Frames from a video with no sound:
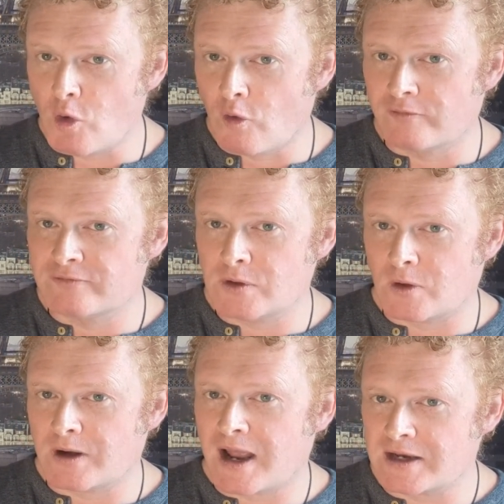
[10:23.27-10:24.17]
awful
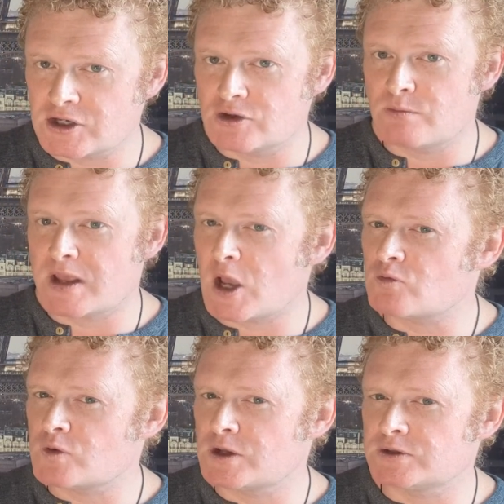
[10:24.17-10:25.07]
lot and it could make a
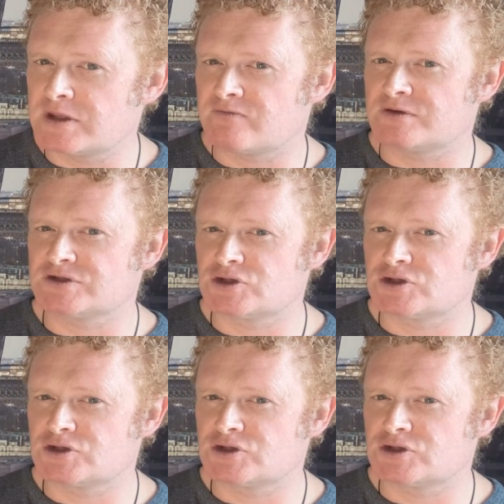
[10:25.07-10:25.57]
real difference